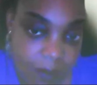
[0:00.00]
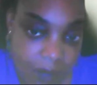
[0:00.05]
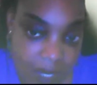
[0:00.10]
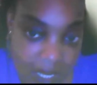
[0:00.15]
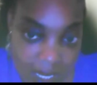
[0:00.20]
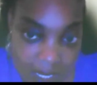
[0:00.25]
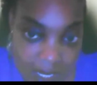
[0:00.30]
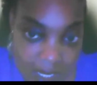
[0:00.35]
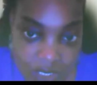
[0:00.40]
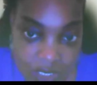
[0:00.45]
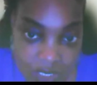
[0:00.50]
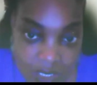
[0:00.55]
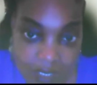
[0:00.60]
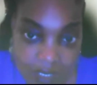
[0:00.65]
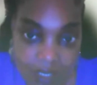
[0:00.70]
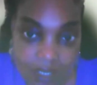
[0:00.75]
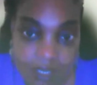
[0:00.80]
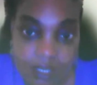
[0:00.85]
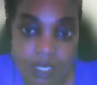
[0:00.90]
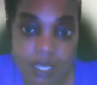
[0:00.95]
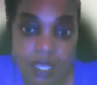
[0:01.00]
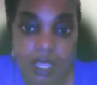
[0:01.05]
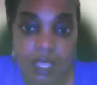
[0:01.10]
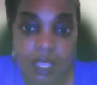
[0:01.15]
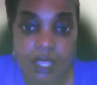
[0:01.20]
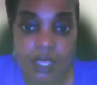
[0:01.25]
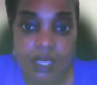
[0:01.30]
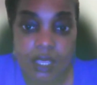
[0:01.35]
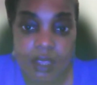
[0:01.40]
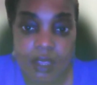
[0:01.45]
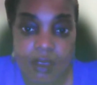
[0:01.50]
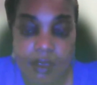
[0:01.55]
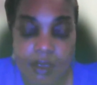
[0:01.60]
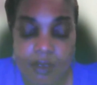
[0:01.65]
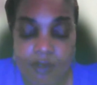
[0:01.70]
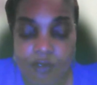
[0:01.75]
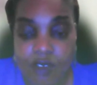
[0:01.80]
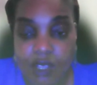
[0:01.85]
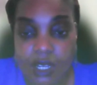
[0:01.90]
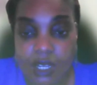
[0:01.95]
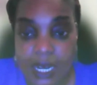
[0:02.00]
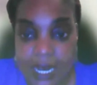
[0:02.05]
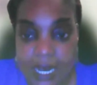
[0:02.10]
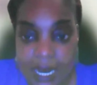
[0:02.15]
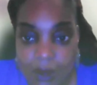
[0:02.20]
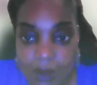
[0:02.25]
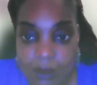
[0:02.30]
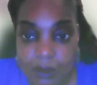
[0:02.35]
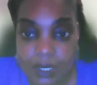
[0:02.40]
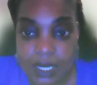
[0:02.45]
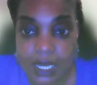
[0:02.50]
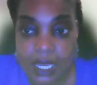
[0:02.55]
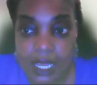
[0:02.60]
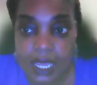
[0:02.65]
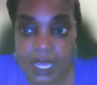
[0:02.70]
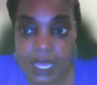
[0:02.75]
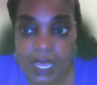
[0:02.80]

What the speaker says: application and fill it out.